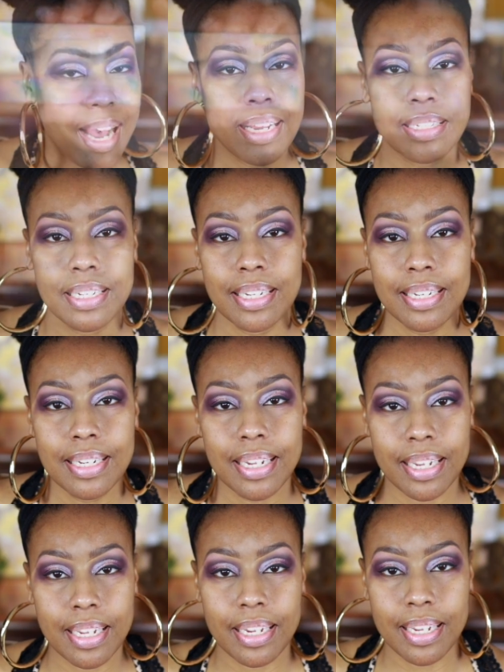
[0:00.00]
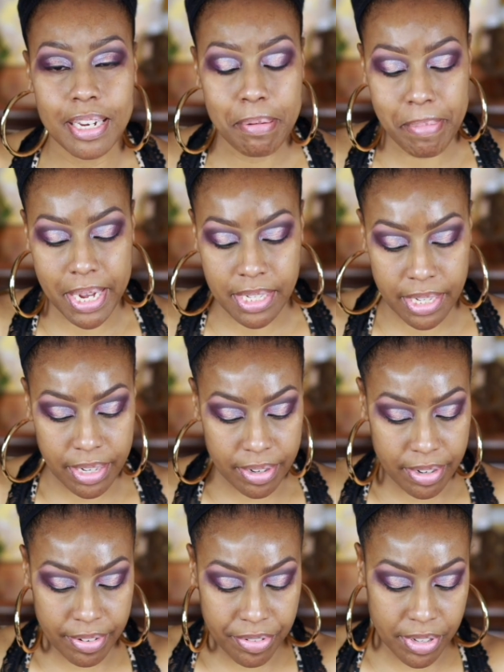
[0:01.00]
I didn't get any
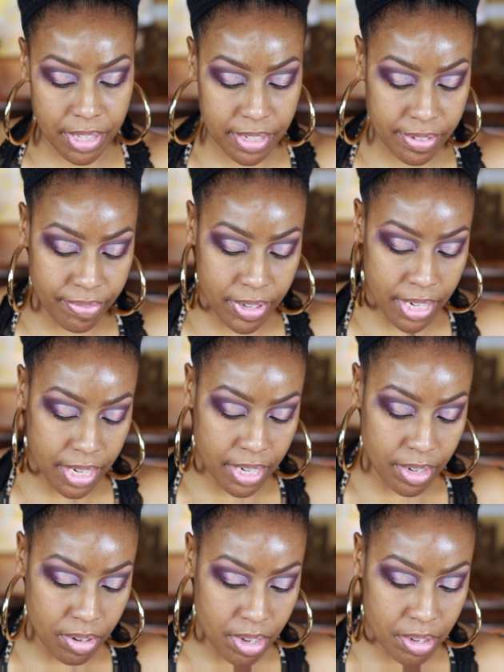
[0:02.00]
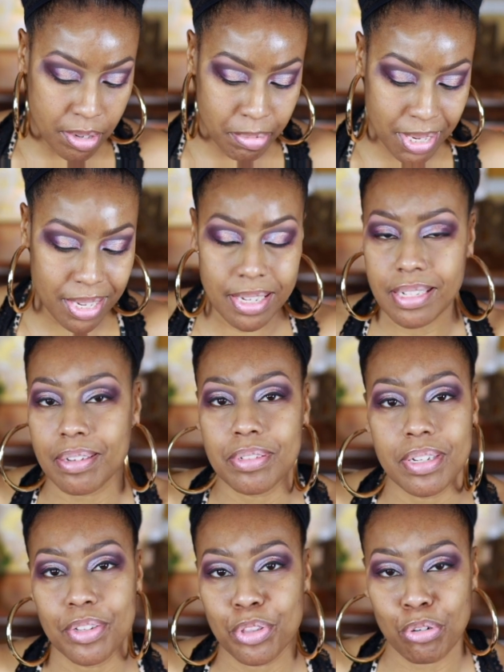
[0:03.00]
mascara for this video only because I was
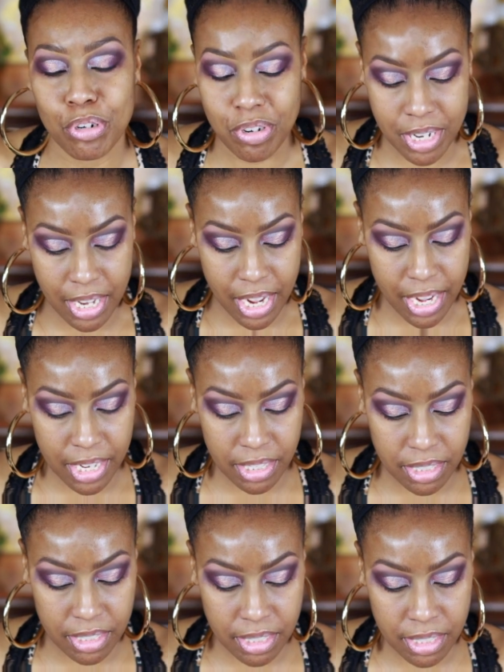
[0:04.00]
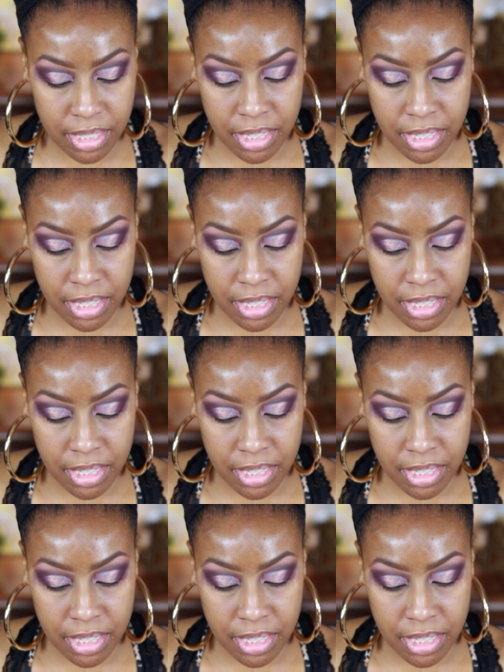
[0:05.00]
gonna throw on lashes